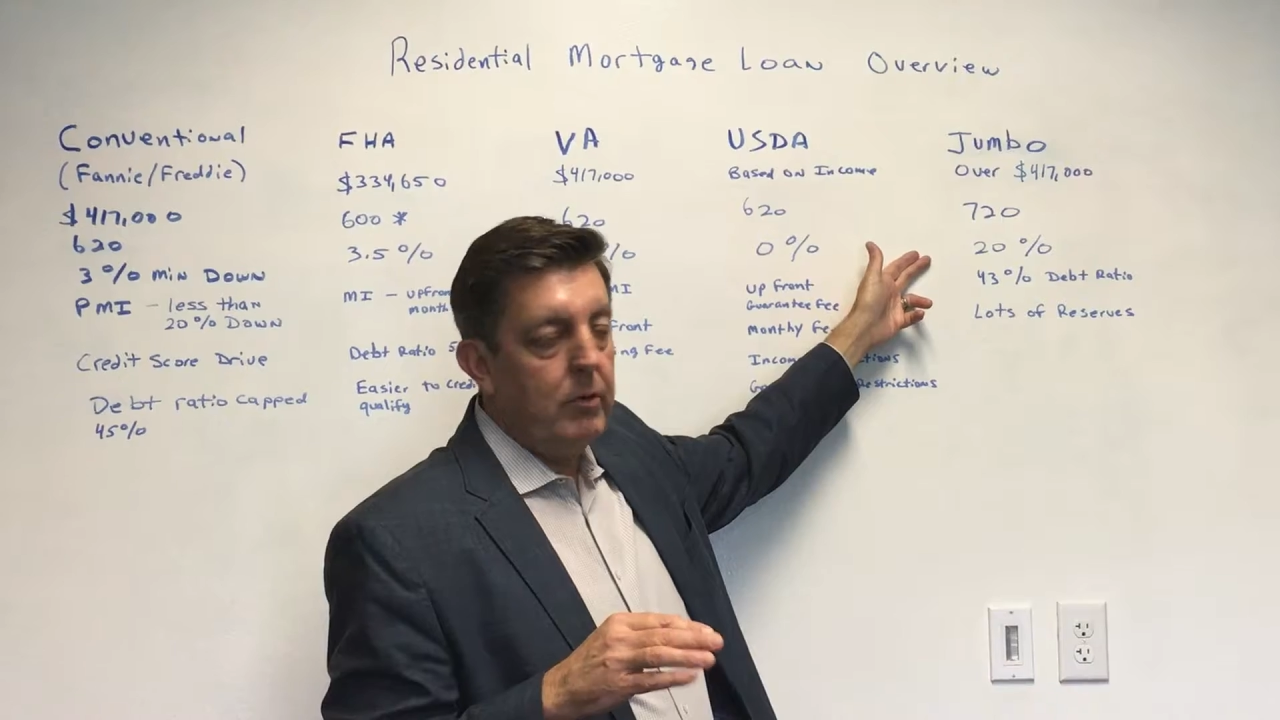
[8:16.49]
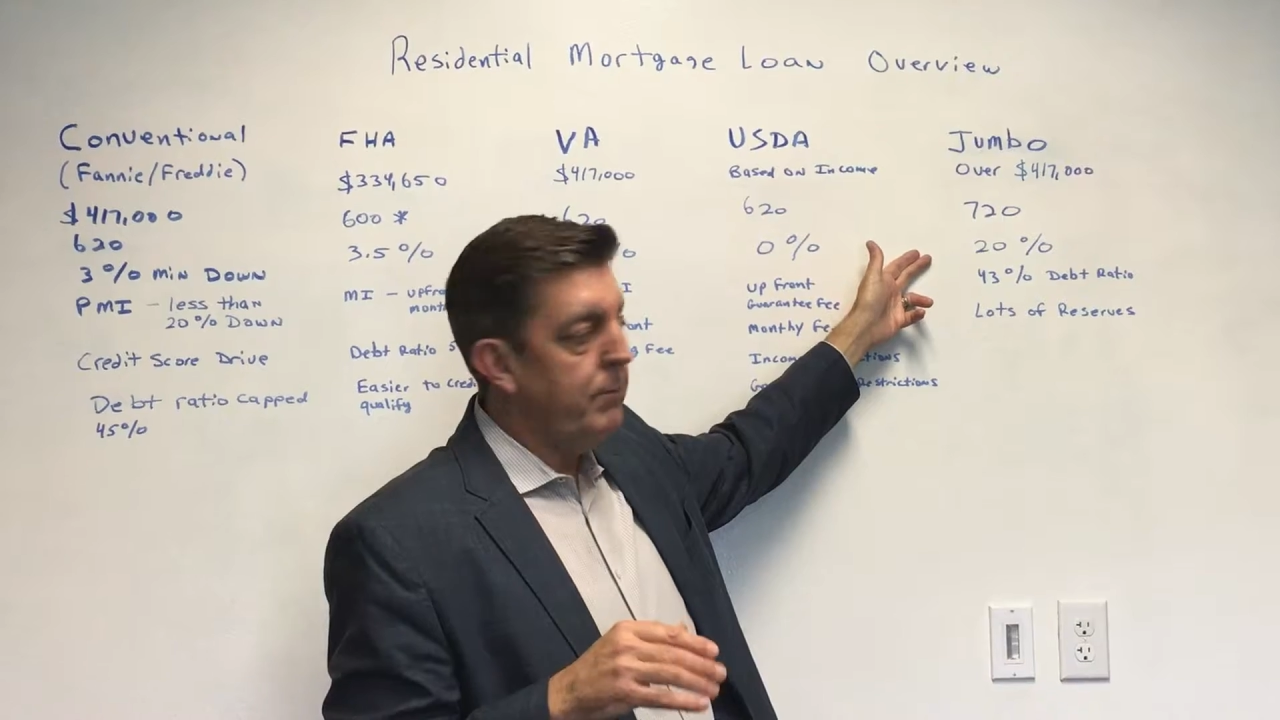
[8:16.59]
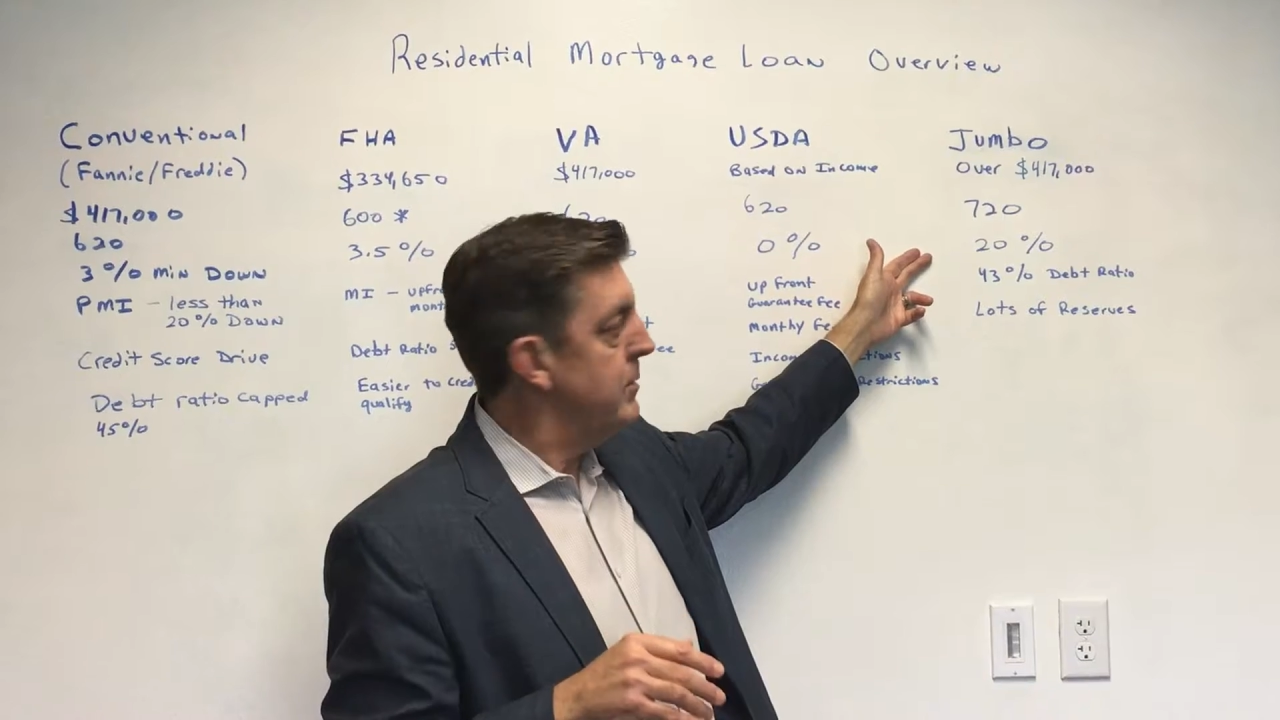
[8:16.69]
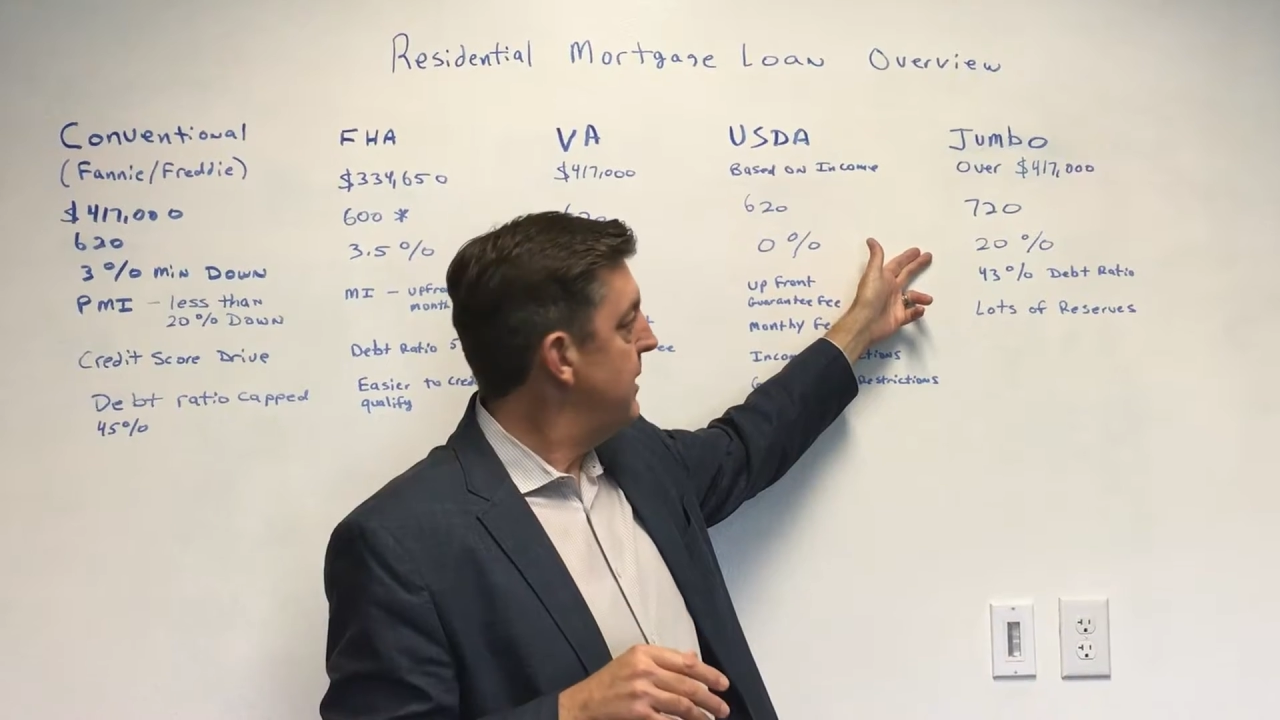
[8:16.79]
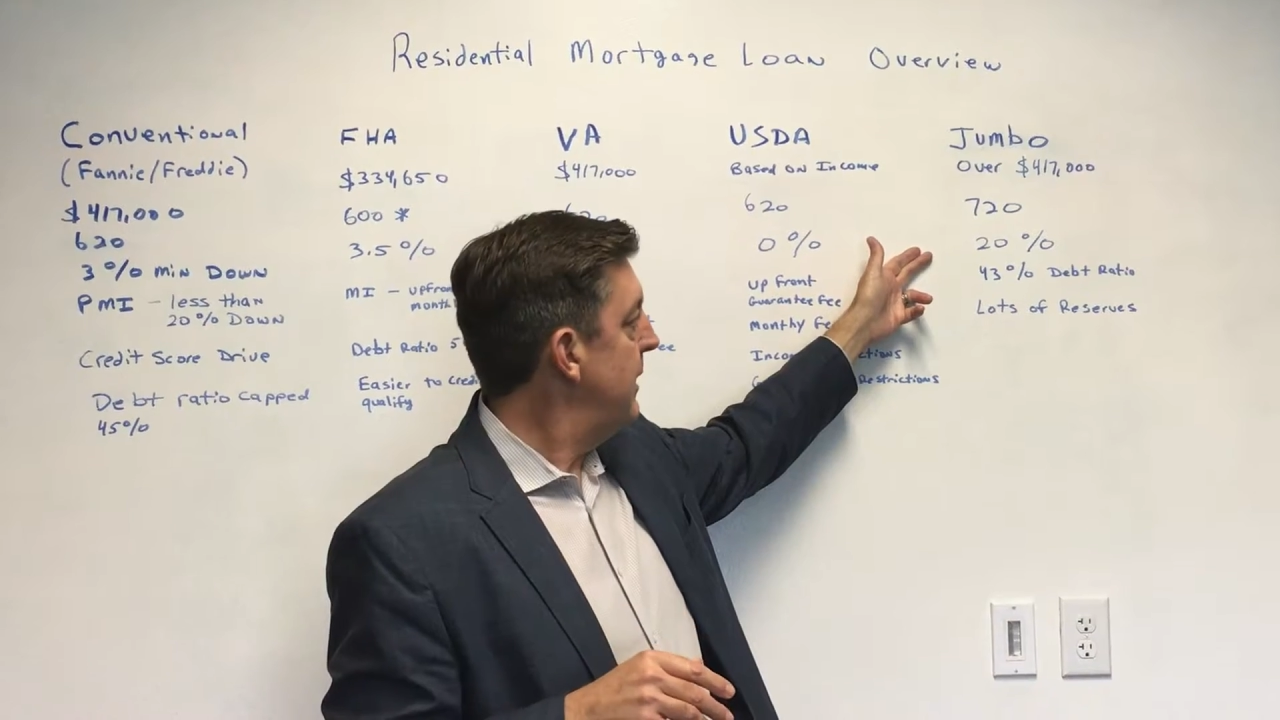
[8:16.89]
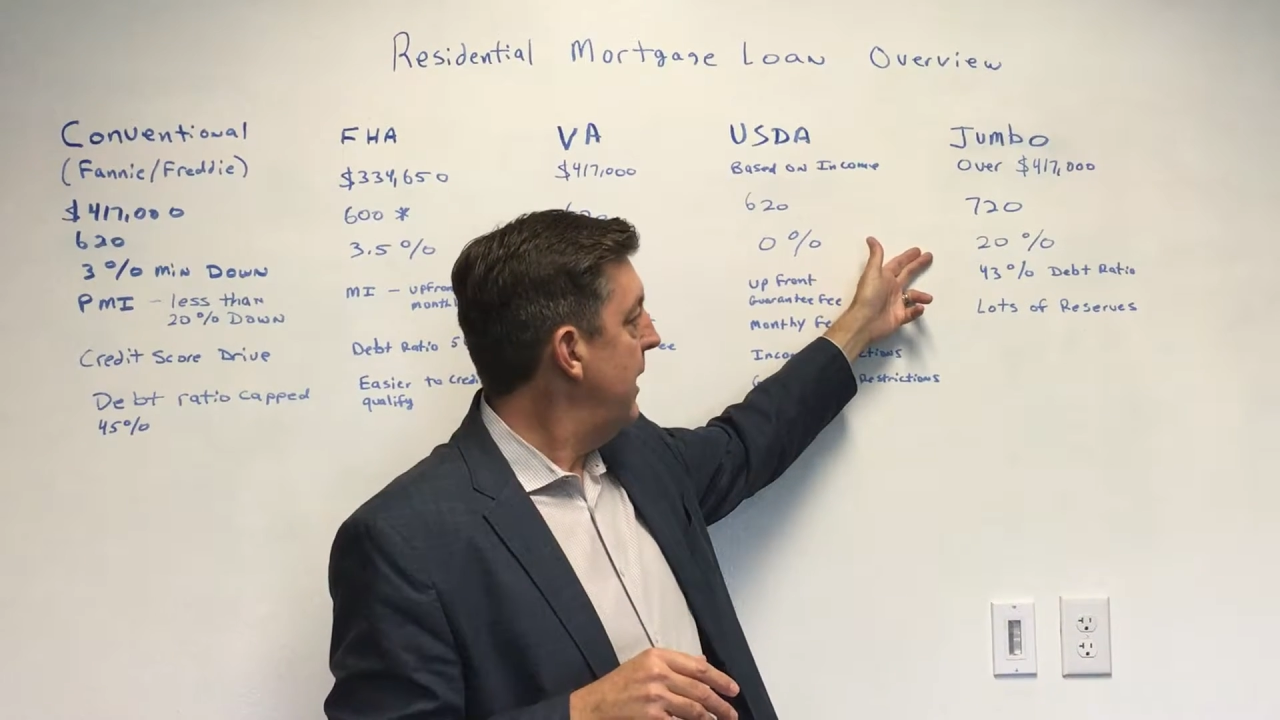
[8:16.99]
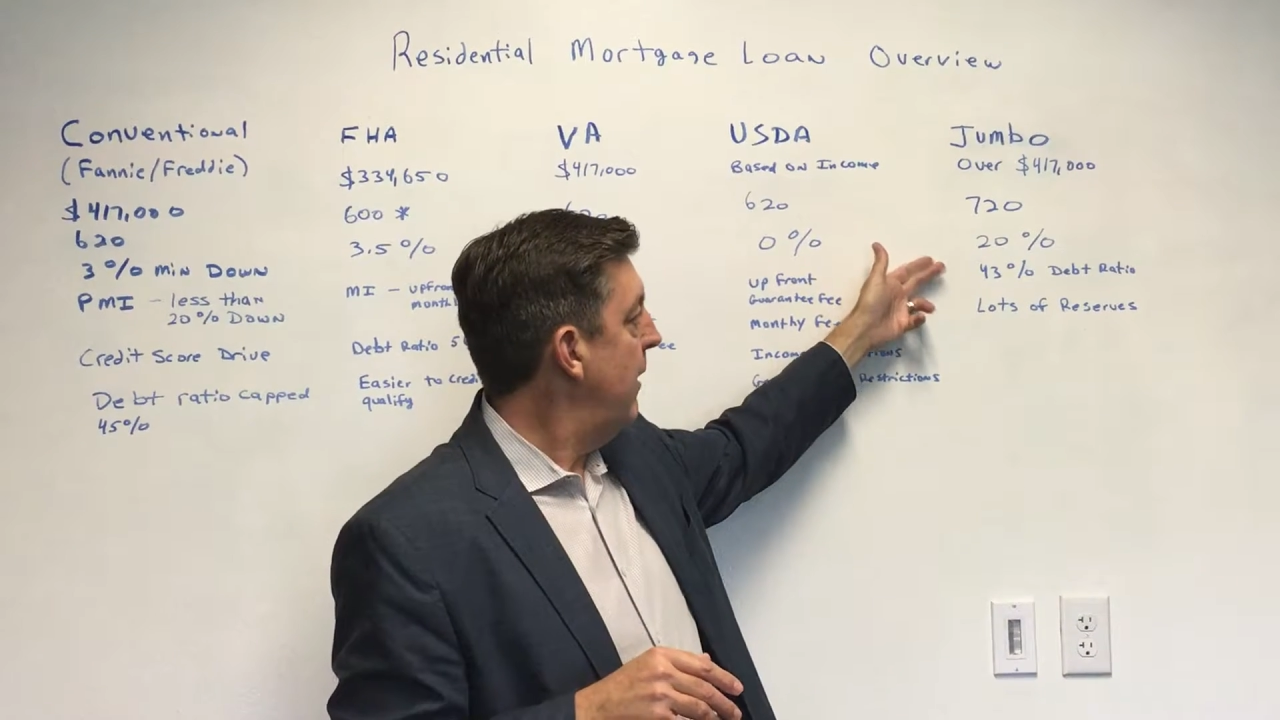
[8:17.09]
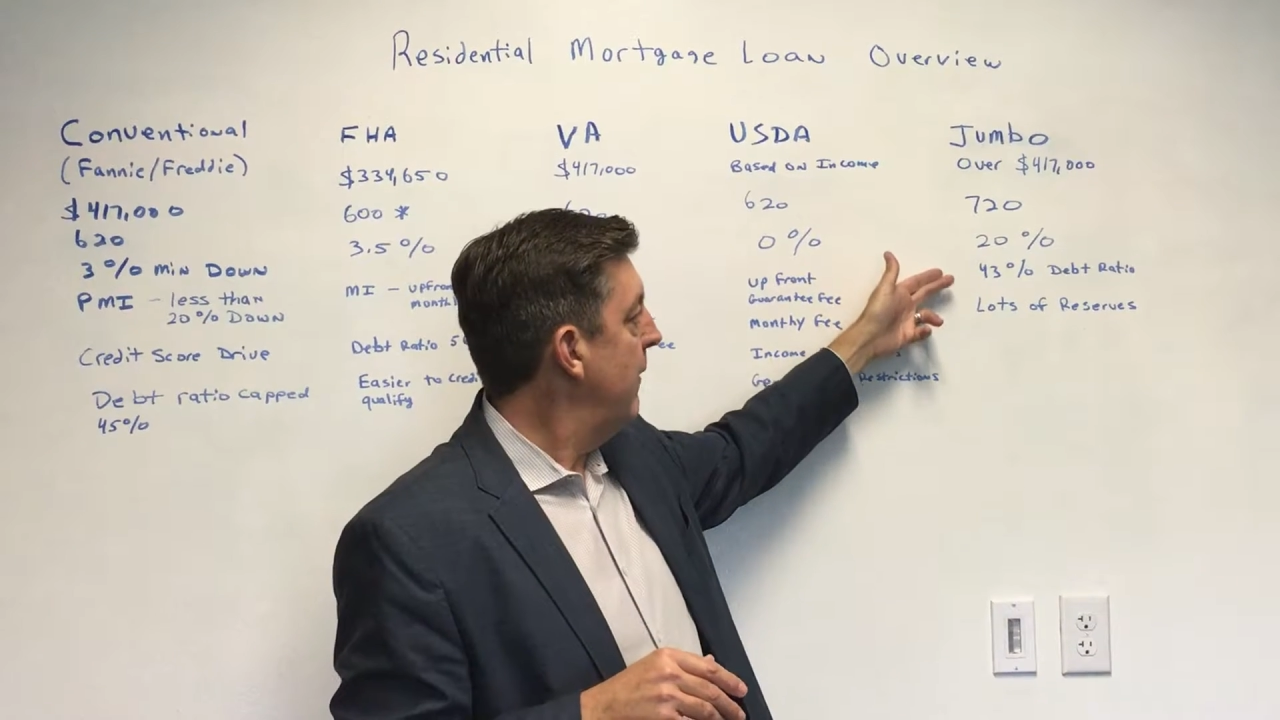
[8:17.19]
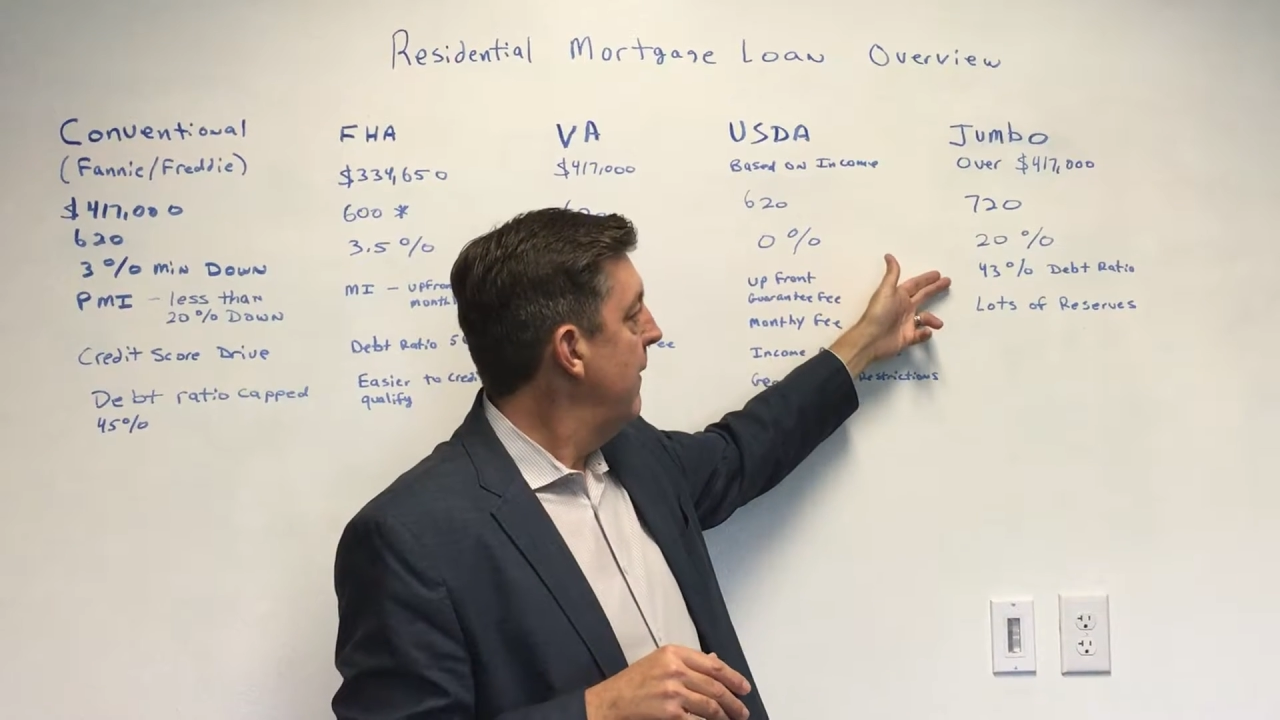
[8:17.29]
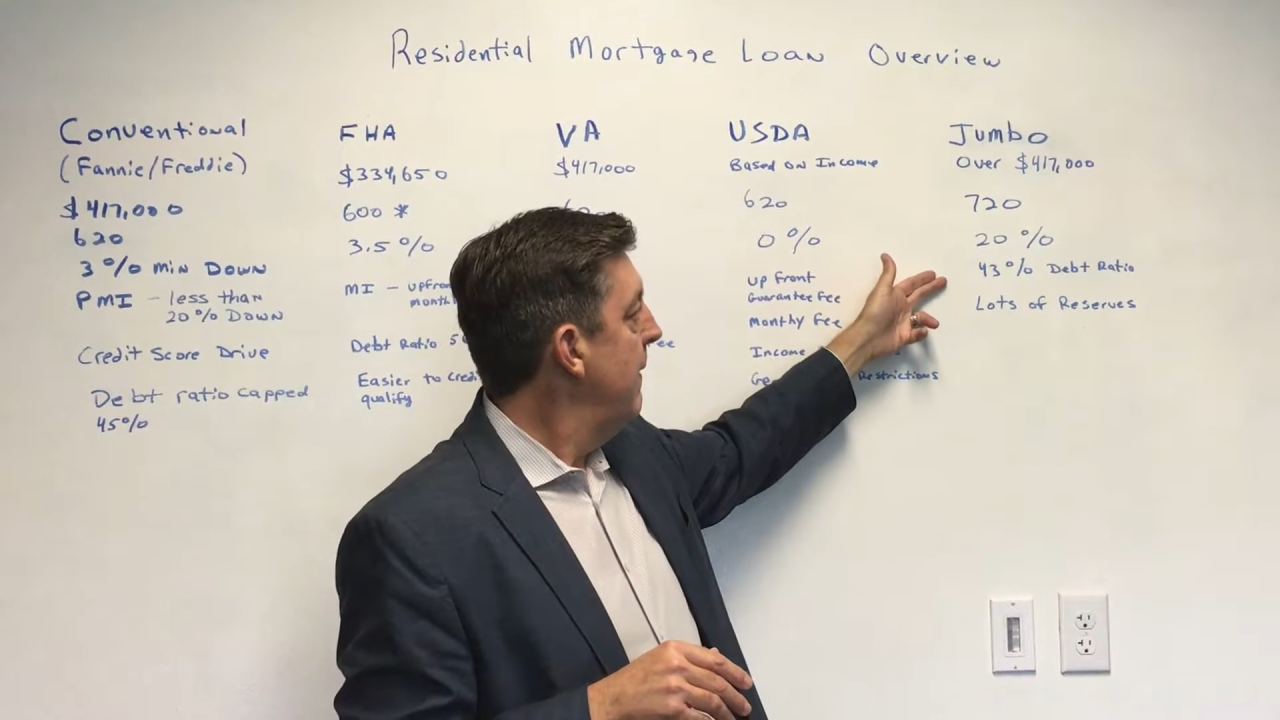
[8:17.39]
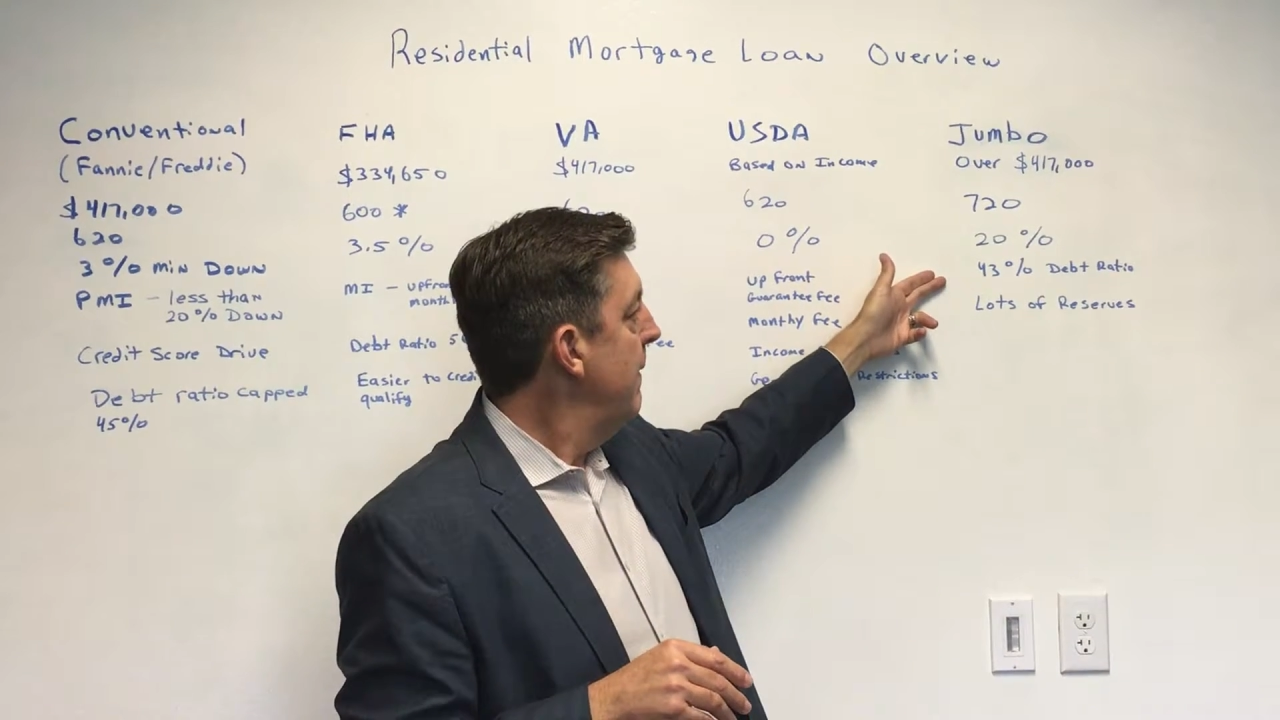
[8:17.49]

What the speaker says: 20% down.